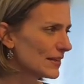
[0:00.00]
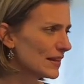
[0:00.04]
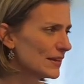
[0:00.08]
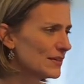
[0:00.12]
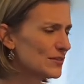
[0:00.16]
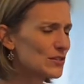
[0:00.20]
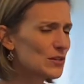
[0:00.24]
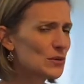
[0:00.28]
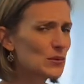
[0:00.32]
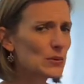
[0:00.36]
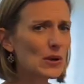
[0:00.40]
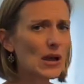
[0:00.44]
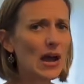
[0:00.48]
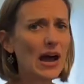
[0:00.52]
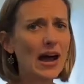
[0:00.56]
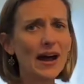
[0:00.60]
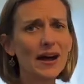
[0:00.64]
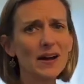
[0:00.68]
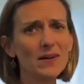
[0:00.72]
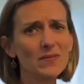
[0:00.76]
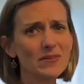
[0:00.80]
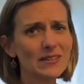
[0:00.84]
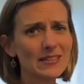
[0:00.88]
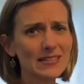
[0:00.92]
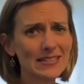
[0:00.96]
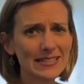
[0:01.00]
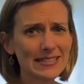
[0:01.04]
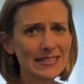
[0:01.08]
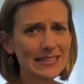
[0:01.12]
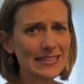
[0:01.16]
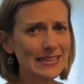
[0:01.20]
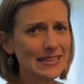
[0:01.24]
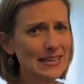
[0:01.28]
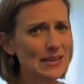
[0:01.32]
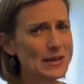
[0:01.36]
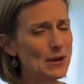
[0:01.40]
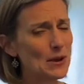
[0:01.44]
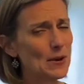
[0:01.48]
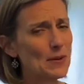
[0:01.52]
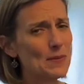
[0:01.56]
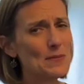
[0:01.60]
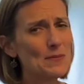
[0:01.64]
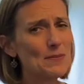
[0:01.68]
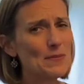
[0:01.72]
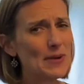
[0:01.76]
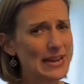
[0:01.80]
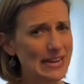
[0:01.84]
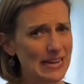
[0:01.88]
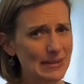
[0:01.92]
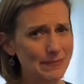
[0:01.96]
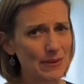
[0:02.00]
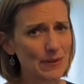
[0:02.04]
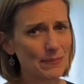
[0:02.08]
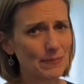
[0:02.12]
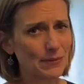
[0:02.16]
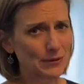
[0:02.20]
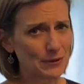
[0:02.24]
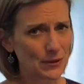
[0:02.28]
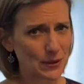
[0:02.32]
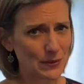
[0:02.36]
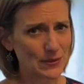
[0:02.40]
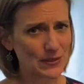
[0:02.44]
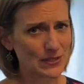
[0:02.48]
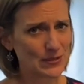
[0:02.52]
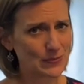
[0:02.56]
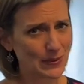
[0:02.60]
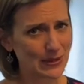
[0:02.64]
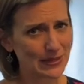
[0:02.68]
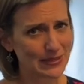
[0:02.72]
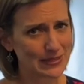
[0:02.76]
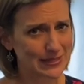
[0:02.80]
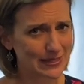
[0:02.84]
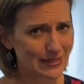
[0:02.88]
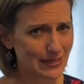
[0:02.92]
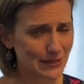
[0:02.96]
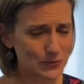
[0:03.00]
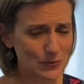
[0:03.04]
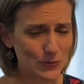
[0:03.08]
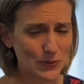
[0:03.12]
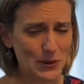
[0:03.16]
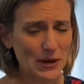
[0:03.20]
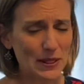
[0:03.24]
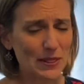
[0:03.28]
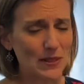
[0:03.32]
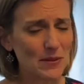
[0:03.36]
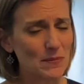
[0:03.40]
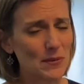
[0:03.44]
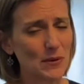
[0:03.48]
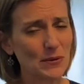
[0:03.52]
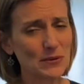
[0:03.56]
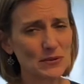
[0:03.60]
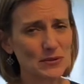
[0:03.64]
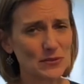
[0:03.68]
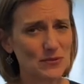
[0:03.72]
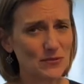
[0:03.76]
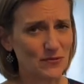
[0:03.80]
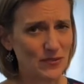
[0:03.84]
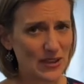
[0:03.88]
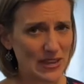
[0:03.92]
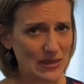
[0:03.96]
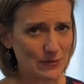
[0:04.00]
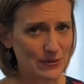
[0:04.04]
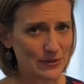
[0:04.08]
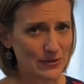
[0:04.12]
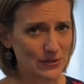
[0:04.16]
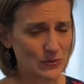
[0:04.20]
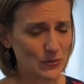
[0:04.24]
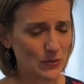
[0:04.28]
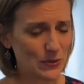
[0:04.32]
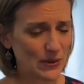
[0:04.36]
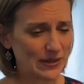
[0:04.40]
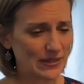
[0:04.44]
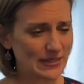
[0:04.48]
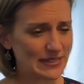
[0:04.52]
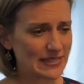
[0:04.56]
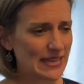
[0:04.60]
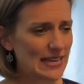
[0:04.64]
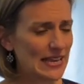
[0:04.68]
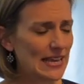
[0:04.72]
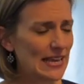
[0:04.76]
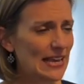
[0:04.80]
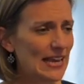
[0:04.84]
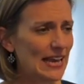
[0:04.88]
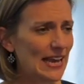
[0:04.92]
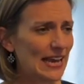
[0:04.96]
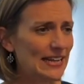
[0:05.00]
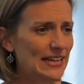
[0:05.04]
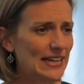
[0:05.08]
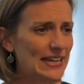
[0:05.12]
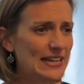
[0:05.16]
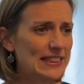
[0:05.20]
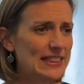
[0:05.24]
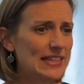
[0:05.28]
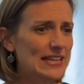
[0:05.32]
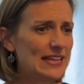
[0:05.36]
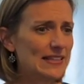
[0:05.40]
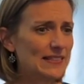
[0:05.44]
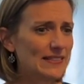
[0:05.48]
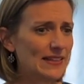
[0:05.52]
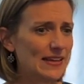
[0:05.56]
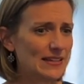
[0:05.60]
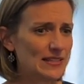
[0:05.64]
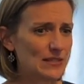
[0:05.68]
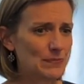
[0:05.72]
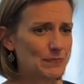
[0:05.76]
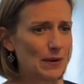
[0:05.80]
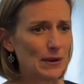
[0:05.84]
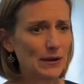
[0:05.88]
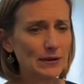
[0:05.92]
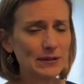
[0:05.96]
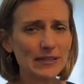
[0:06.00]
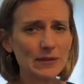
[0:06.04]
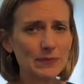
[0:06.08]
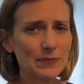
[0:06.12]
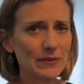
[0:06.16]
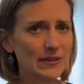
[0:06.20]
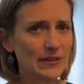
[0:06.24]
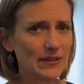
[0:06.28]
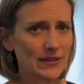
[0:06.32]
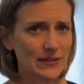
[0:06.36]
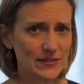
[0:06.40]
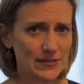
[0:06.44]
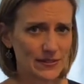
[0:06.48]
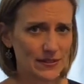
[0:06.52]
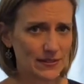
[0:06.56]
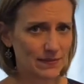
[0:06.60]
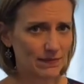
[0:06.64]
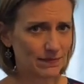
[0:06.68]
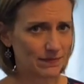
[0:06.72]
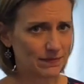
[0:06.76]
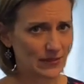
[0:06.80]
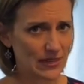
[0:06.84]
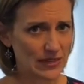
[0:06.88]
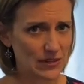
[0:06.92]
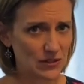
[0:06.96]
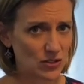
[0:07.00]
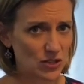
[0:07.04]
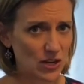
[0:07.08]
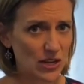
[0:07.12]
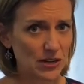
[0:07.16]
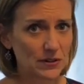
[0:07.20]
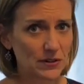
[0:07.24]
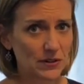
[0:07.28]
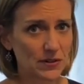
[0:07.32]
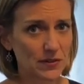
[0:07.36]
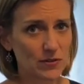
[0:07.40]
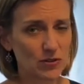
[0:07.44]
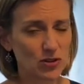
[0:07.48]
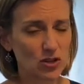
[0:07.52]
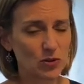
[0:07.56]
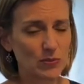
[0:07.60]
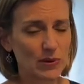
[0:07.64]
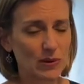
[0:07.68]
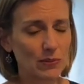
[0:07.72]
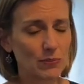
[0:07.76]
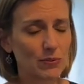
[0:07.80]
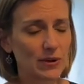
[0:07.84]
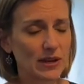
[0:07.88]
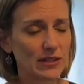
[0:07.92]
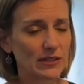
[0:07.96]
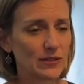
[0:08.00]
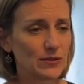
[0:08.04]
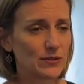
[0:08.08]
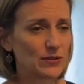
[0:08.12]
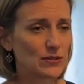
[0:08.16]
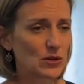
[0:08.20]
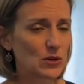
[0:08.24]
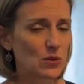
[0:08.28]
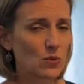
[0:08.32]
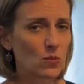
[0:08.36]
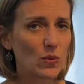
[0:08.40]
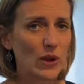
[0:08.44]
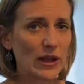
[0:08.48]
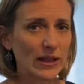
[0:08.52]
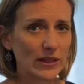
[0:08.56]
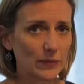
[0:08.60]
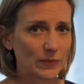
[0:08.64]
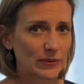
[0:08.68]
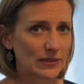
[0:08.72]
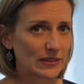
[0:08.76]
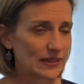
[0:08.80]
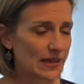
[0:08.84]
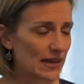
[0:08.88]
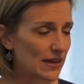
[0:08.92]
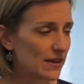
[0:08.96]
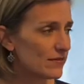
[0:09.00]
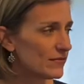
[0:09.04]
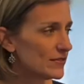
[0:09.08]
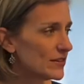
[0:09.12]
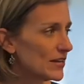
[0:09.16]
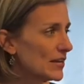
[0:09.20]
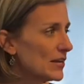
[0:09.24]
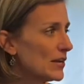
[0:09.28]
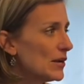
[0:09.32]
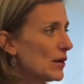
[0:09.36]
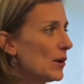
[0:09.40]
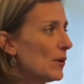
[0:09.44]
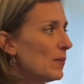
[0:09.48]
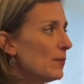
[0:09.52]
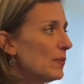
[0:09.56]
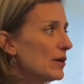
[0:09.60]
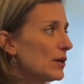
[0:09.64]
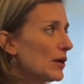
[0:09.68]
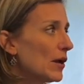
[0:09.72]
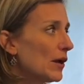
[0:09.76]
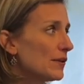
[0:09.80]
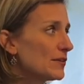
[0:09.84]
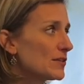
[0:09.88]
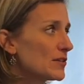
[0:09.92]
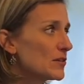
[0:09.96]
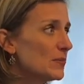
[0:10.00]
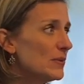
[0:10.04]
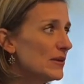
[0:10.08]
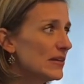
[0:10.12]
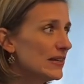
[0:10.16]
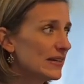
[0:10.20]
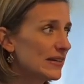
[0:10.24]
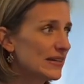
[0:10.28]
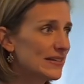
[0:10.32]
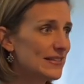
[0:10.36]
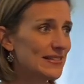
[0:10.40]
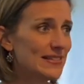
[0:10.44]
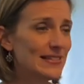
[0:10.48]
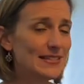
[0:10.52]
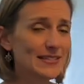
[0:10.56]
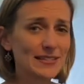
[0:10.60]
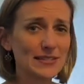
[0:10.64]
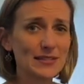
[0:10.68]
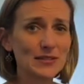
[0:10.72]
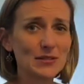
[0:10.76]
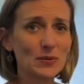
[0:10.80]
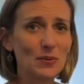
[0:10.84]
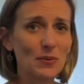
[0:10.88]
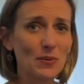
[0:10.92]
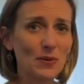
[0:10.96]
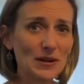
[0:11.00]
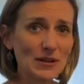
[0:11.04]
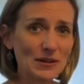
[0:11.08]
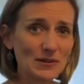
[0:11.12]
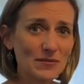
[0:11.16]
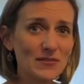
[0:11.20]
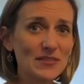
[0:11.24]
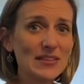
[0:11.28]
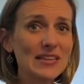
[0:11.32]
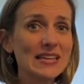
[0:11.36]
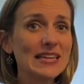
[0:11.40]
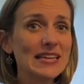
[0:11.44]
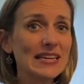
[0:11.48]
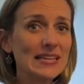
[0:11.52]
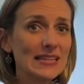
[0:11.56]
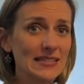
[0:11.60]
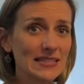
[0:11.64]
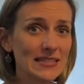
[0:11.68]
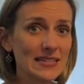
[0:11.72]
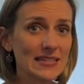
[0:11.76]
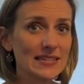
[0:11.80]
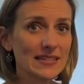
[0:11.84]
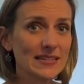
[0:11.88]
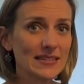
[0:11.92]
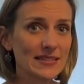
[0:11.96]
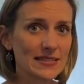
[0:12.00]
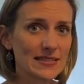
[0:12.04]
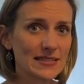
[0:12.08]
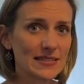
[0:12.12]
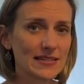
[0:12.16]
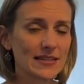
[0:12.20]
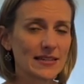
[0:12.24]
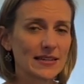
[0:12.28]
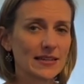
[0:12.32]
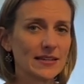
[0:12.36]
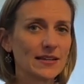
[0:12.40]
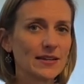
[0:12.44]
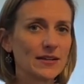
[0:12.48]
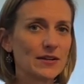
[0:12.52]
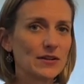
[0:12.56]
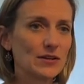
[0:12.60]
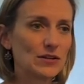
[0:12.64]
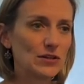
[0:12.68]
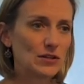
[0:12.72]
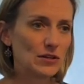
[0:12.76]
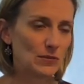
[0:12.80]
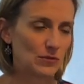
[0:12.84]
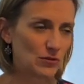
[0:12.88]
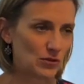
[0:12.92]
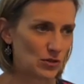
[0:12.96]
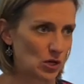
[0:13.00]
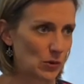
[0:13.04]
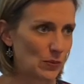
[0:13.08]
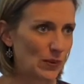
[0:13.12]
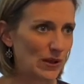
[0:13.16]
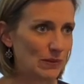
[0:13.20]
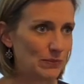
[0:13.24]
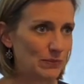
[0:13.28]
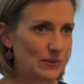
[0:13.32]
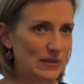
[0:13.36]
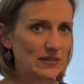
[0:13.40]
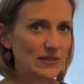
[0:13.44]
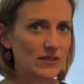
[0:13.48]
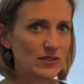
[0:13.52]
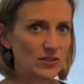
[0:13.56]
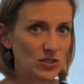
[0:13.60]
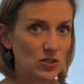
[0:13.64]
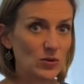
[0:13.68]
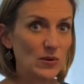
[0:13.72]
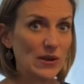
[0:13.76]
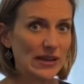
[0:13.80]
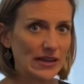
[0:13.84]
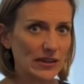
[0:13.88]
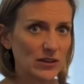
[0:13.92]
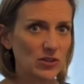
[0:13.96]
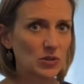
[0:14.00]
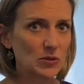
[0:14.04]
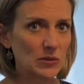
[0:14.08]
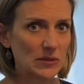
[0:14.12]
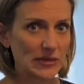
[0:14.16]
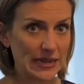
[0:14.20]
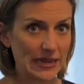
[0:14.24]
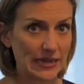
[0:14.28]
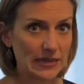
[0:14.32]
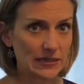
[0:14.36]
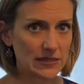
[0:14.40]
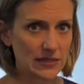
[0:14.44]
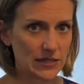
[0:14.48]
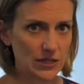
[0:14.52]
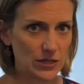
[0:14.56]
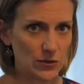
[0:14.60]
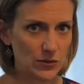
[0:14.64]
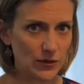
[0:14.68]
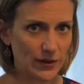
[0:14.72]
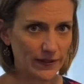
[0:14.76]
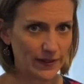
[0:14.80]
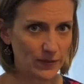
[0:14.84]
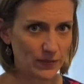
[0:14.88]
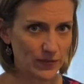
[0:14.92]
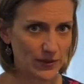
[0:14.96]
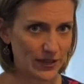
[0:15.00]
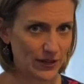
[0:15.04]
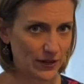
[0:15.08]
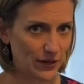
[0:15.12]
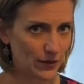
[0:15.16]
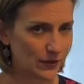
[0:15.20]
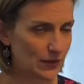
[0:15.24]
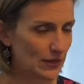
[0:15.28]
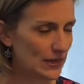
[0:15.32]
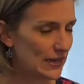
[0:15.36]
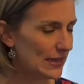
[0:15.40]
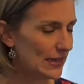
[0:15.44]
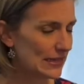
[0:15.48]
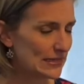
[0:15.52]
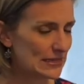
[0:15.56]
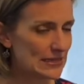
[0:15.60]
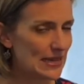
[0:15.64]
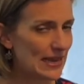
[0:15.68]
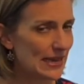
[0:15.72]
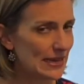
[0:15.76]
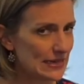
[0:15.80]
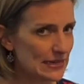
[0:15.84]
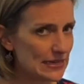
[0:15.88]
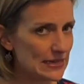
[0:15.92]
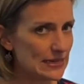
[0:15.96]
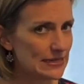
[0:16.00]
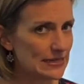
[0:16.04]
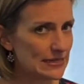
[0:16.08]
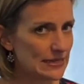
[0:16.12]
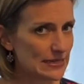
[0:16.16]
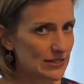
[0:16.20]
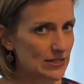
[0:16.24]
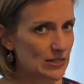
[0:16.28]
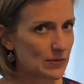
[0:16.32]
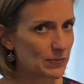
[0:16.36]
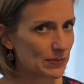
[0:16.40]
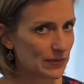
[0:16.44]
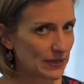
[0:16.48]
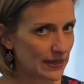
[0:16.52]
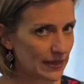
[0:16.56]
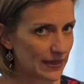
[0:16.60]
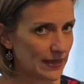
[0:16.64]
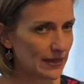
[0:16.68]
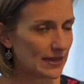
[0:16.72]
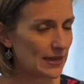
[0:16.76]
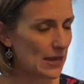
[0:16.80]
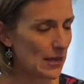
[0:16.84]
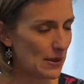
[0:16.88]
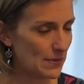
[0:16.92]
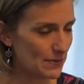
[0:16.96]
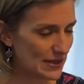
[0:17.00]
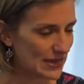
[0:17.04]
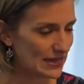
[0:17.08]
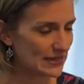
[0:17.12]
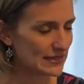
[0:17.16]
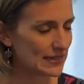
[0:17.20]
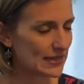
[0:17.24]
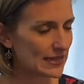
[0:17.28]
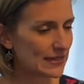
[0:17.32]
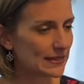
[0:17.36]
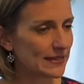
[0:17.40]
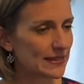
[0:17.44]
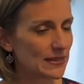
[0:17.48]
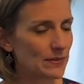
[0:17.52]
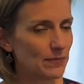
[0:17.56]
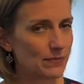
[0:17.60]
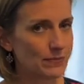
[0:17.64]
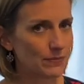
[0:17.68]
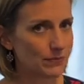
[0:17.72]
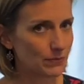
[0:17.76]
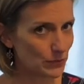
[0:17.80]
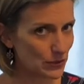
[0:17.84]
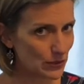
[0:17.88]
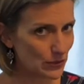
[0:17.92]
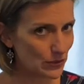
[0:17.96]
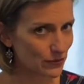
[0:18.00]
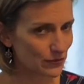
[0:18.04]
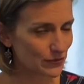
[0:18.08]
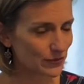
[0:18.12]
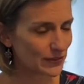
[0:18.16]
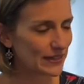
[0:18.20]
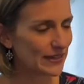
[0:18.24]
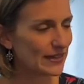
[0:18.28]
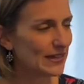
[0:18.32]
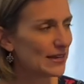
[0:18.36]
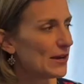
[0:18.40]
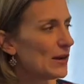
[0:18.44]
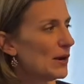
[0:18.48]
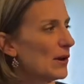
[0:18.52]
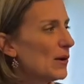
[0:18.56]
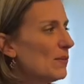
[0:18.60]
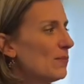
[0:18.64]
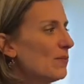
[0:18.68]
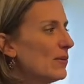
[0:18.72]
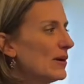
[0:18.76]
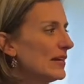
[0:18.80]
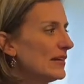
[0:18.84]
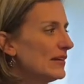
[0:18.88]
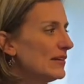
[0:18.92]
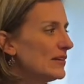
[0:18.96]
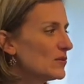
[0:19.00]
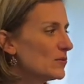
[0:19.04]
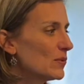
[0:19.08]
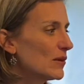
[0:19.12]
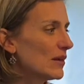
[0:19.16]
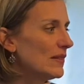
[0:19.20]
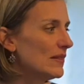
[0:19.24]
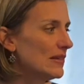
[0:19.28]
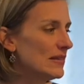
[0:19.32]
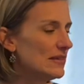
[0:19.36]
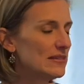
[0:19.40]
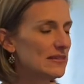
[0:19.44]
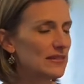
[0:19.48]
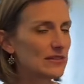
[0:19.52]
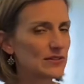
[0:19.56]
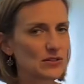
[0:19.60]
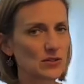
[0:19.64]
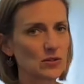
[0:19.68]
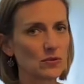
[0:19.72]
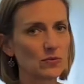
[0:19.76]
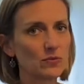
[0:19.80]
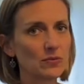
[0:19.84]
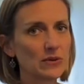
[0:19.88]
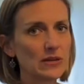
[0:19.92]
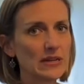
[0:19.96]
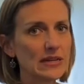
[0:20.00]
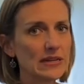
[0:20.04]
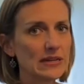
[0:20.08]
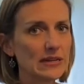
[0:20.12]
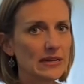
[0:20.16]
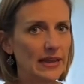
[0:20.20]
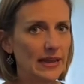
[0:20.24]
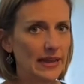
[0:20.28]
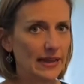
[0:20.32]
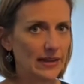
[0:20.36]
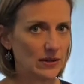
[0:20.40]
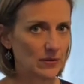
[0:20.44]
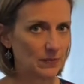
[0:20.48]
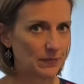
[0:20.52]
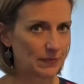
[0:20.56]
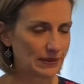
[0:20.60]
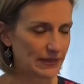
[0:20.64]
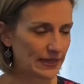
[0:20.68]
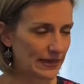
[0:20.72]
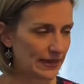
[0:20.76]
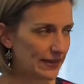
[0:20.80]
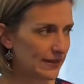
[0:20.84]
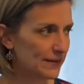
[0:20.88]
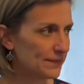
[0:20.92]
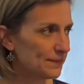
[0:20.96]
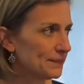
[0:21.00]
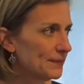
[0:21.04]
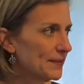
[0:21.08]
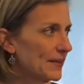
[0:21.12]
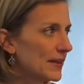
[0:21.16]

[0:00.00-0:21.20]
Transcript: So obviously, many people know this piece. This is one of the most famous ones, and I think that's partly because in general, the Chopin Preludes are well beloved, but also because this is one of the easiest Chopin pieces to actually execute on the piano. It's not easy to play amazingly beautifully, but it is one of the easiest to read and play.